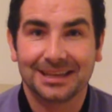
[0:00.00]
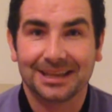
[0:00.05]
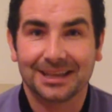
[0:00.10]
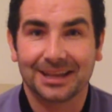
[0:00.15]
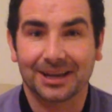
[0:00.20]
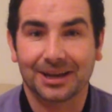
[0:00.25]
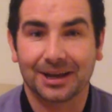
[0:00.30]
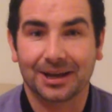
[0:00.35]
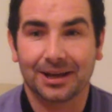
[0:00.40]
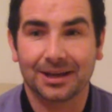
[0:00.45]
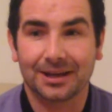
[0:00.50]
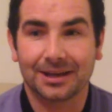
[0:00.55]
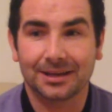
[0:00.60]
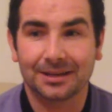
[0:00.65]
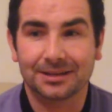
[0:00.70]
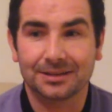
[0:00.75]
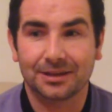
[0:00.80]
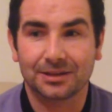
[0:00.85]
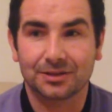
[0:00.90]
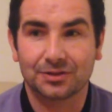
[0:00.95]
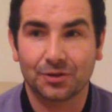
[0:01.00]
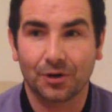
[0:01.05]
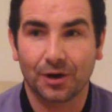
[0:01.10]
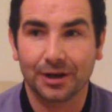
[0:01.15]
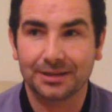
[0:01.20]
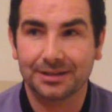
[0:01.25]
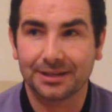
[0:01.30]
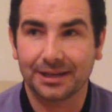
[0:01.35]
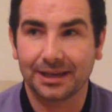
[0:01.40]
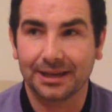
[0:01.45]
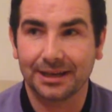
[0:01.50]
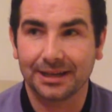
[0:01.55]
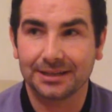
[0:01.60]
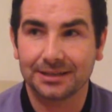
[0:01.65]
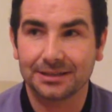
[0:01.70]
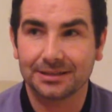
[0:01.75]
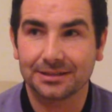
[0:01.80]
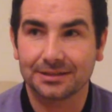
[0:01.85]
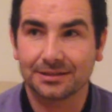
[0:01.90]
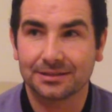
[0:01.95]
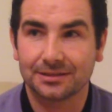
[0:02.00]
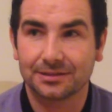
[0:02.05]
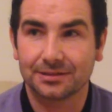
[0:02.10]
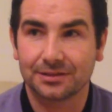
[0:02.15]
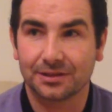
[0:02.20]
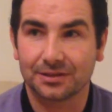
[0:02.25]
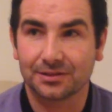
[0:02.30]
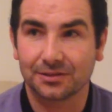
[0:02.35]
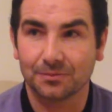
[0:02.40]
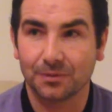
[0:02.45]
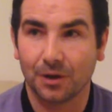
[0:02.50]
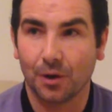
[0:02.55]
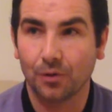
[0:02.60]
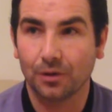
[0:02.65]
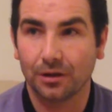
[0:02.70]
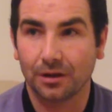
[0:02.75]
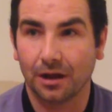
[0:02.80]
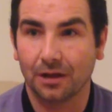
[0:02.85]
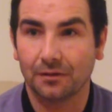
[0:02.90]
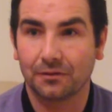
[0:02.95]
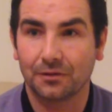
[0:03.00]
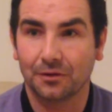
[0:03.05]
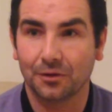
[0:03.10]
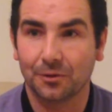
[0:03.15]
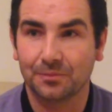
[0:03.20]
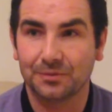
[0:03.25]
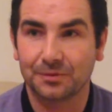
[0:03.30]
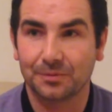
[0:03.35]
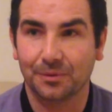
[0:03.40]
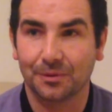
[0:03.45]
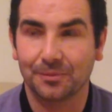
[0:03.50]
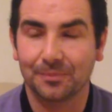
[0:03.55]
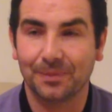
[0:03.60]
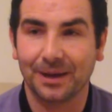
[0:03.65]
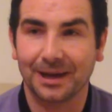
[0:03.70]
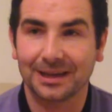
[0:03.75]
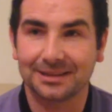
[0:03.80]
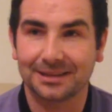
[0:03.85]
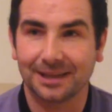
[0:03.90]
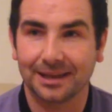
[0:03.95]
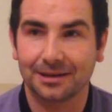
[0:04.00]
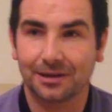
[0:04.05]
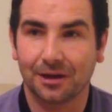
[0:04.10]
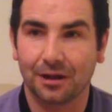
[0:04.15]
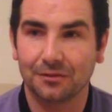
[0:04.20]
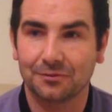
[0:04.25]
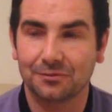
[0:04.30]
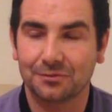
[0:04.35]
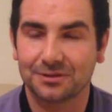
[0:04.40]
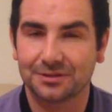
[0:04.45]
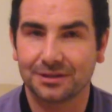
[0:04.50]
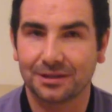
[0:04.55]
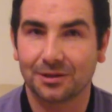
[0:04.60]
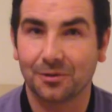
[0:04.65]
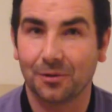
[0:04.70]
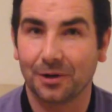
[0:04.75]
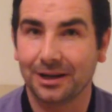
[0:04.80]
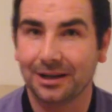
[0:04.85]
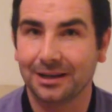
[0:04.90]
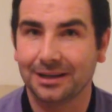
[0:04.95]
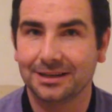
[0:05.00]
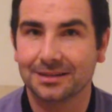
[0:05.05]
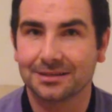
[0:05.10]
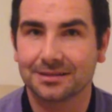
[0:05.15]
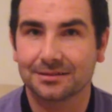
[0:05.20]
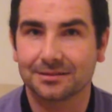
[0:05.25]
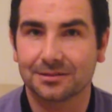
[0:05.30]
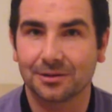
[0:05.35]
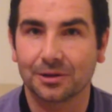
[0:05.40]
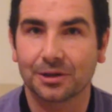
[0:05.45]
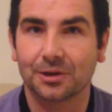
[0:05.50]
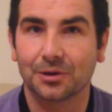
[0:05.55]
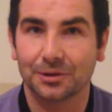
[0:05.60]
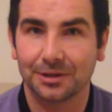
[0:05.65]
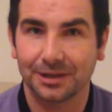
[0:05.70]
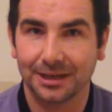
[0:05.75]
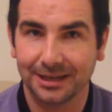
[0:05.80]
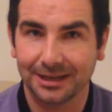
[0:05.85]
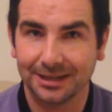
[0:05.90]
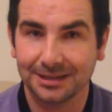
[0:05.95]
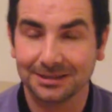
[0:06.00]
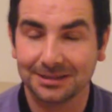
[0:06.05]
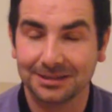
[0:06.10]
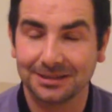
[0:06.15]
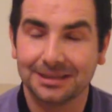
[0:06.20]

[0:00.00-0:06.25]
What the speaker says: And I tried to get in to some local golf clubs, but back then golf was still quite elitist, so I couldn't get in.